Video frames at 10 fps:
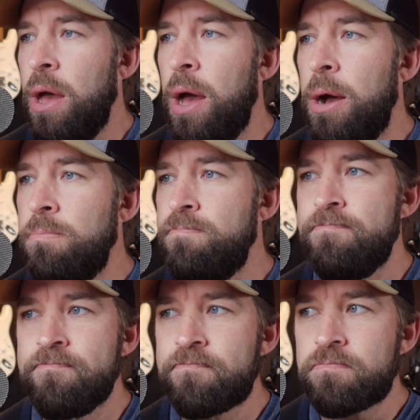Um,
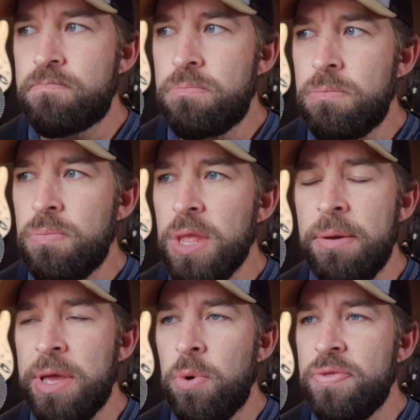I
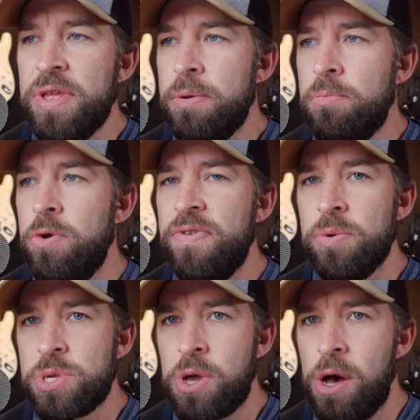what the movie
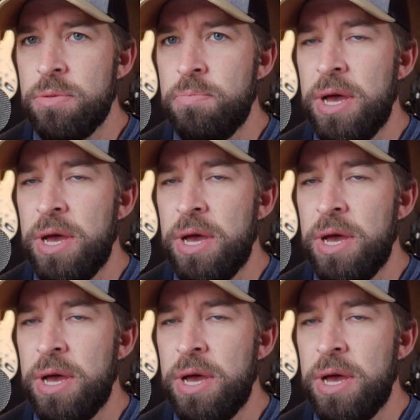was called,